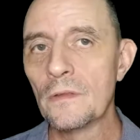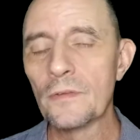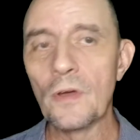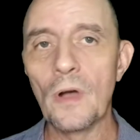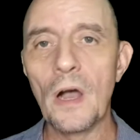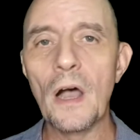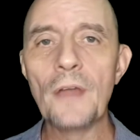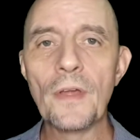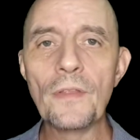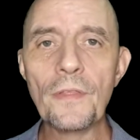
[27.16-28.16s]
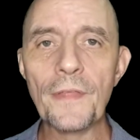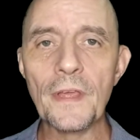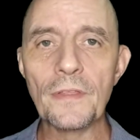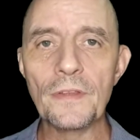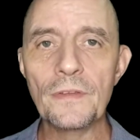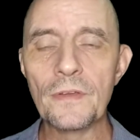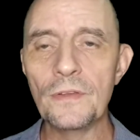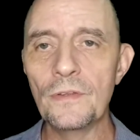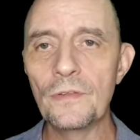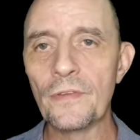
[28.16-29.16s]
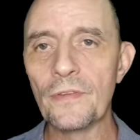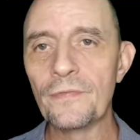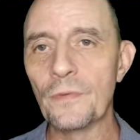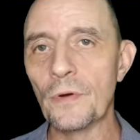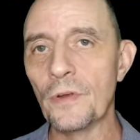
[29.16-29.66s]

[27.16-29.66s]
So another thing that you can use this for